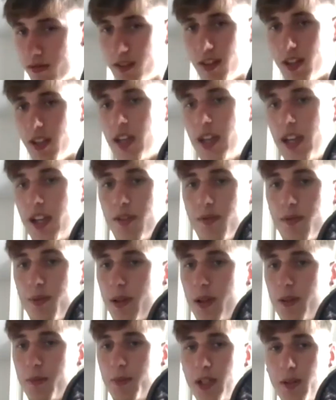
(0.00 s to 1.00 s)
it's
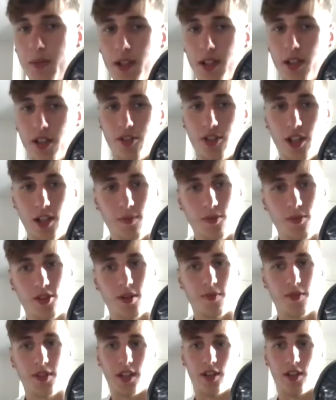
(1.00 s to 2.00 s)
PB in the gym.
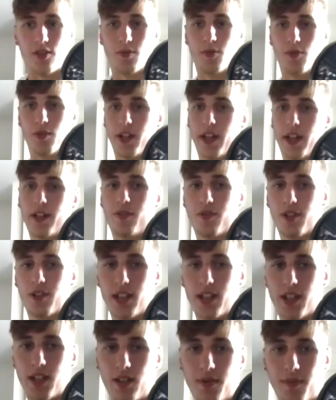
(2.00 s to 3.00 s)
Some things more life
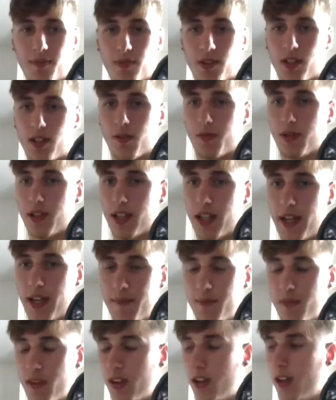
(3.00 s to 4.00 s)
related. It could be that.
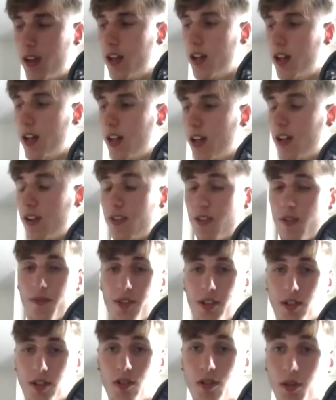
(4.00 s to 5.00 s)

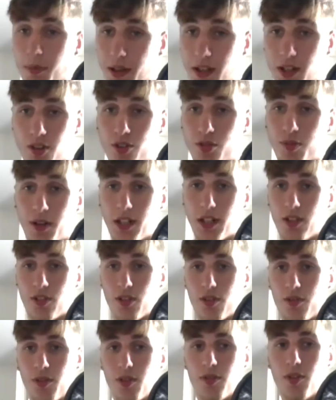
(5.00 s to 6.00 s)
Something you can make a 20
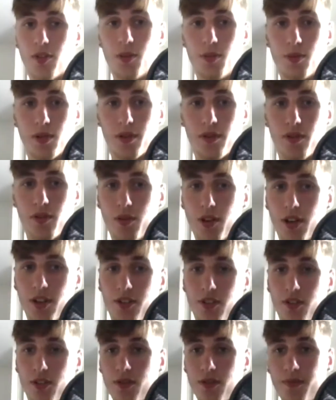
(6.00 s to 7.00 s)
just for football if you wanted
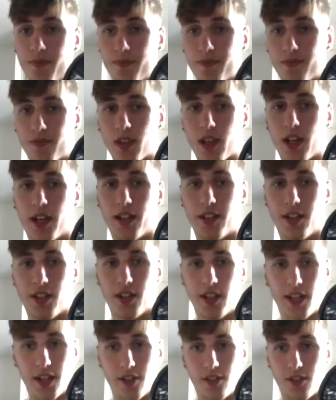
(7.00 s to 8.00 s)
to. I did
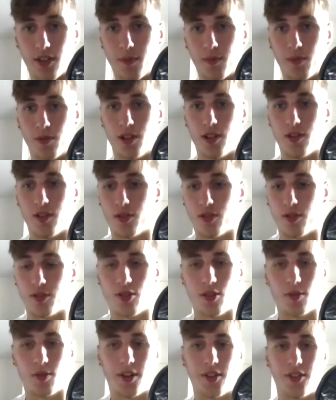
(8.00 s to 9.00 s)
that at some point
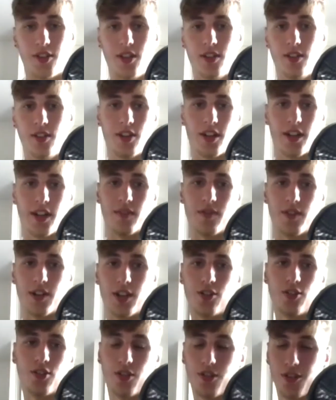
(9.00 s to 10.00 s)
during my seasons. I'd have
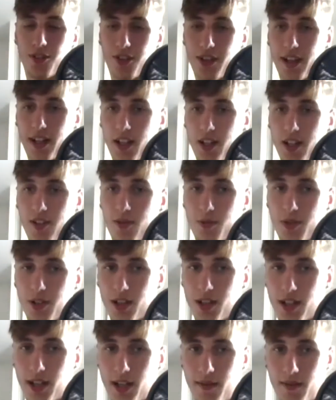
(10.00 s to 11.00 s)
like certain stat lines I wanted to
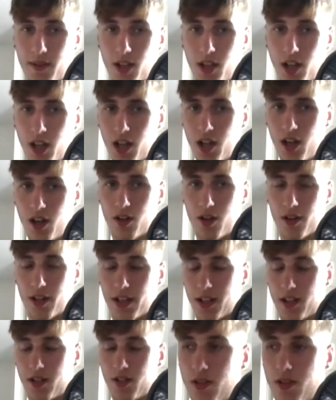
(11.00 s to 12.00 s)
get. Or
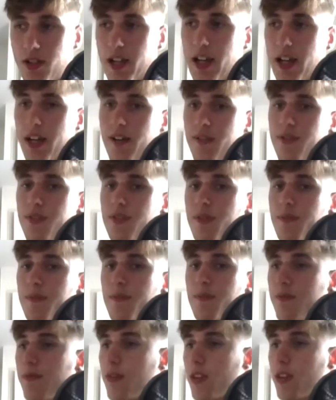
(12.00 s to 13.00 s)
like have,
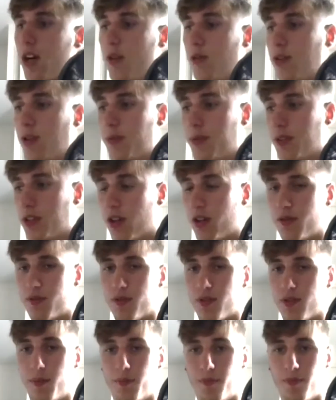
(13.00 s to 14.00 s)
I want to go
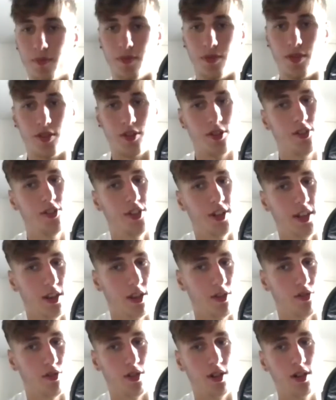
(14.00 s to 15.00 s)
from 6th
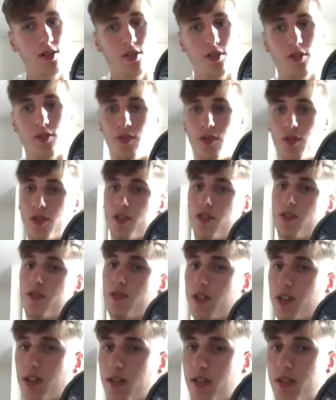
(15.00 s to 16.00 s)
string to 4th
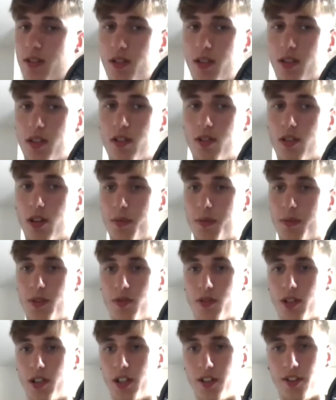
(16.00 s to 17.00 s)
string. You got to be
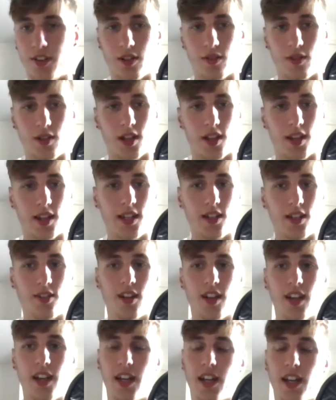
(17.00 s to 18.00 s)
realistic with your things.
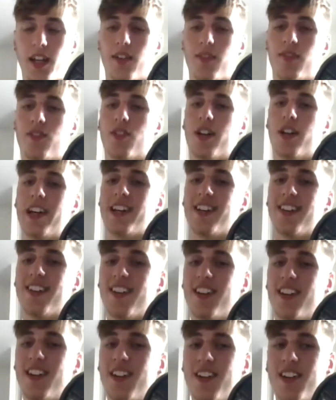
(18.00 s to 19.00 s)
If you're like
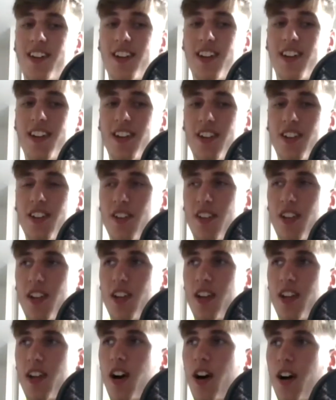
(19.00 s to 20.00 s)

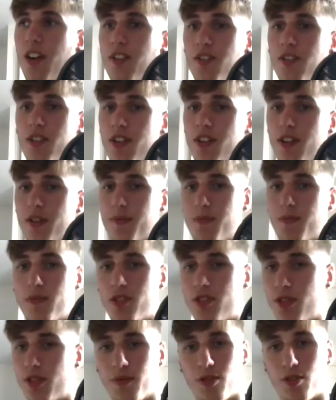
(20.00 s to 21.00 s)
under
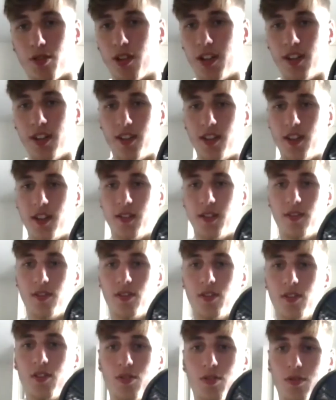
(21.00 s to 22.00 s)
some crazy
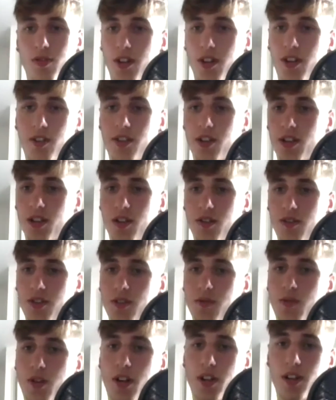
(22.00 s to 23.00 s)
corner that's going to go
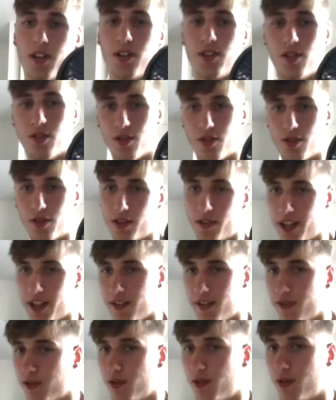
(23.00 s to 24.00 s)
D1 and you're like
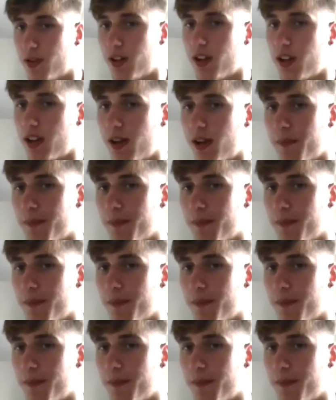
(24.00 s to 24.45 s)
4th